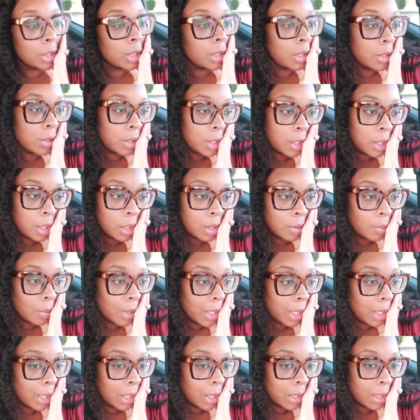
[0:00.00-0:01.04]
need no chicken
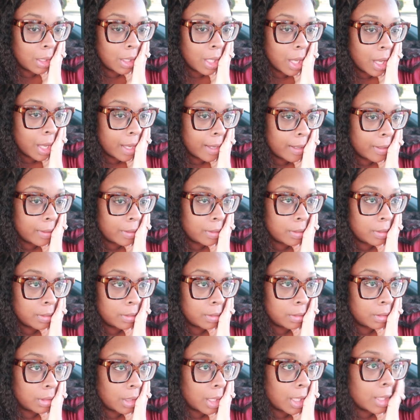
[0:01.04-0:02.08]
right now, y'all.
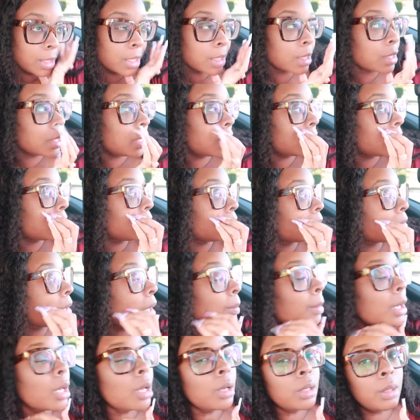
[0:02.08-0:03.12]
I just need to,
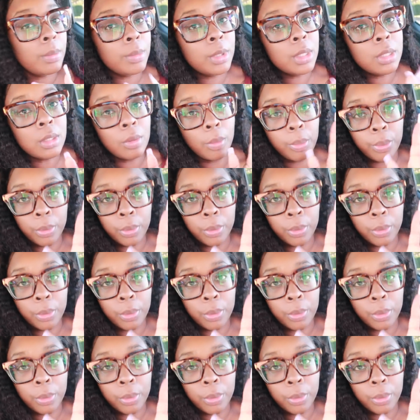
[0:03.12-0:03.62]
I'm gonna go get me some